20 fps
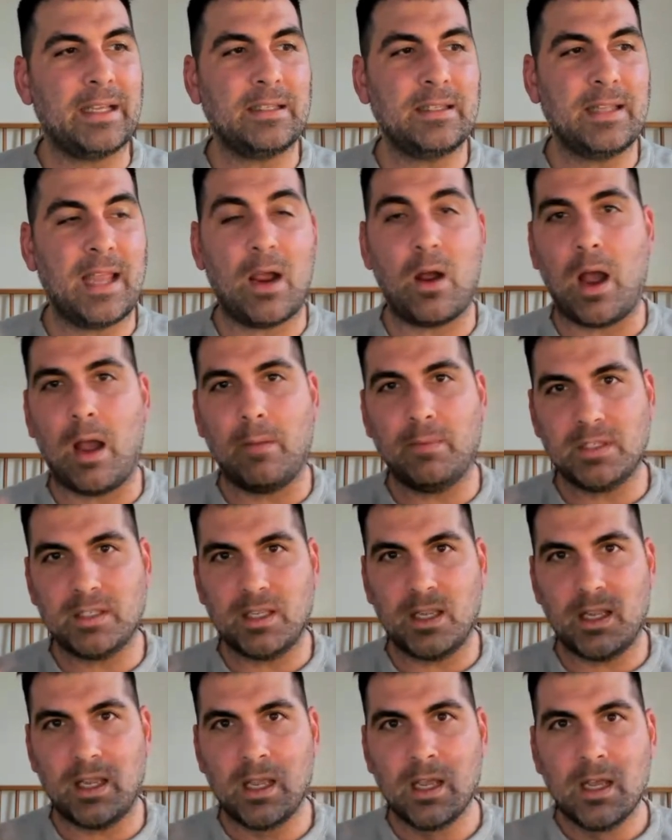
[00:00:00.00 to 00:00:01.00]
Now,
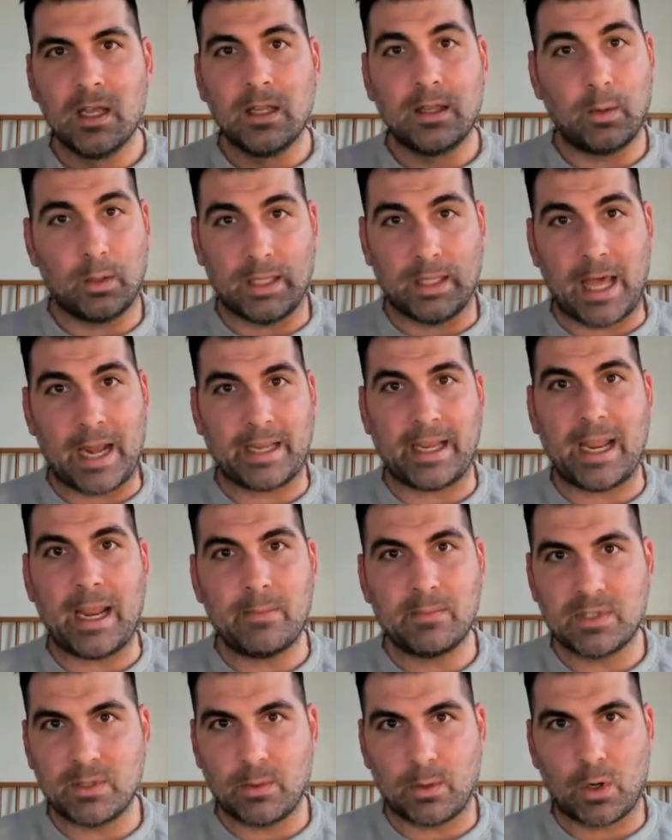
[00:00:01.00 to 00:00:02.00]
obviously, there were a lot of
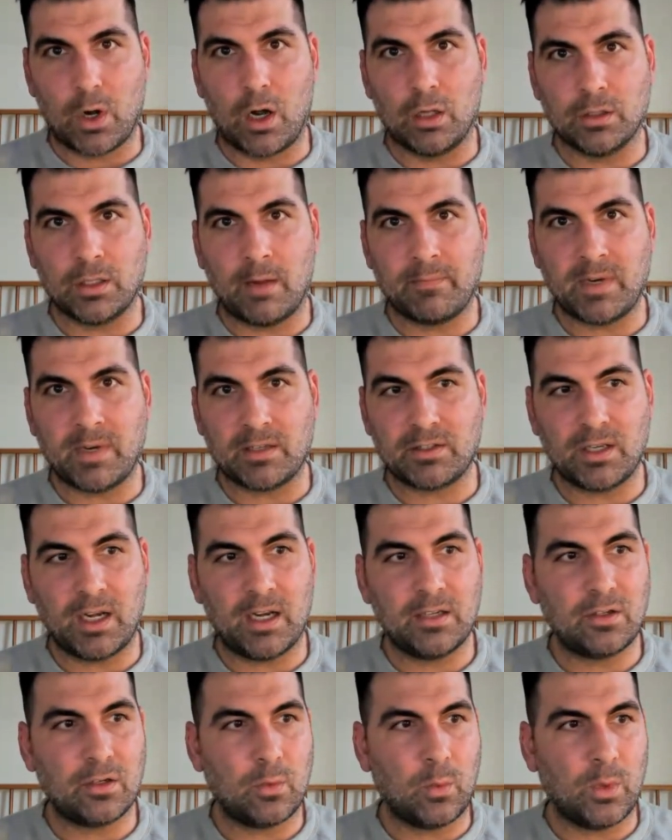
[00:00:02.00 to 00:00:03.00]
games that were called off yesterday
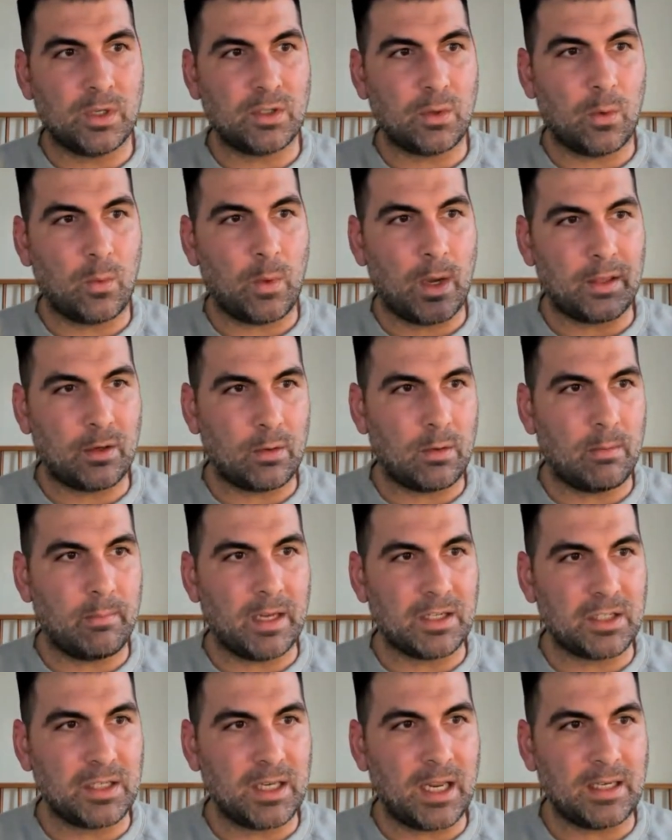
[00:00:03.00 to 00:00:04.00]
due to wintry weather. We
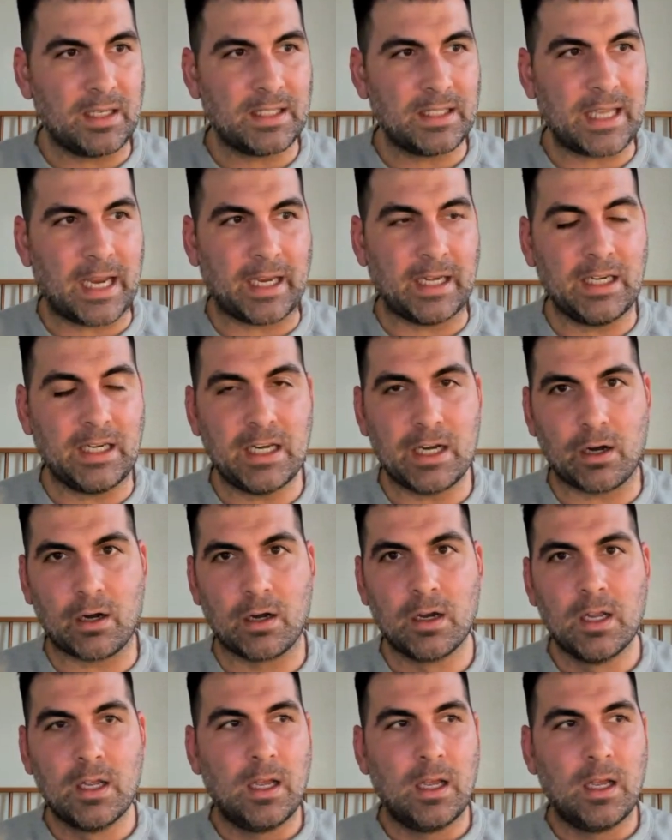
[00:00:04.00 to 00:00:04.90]
mentioned that in a second here.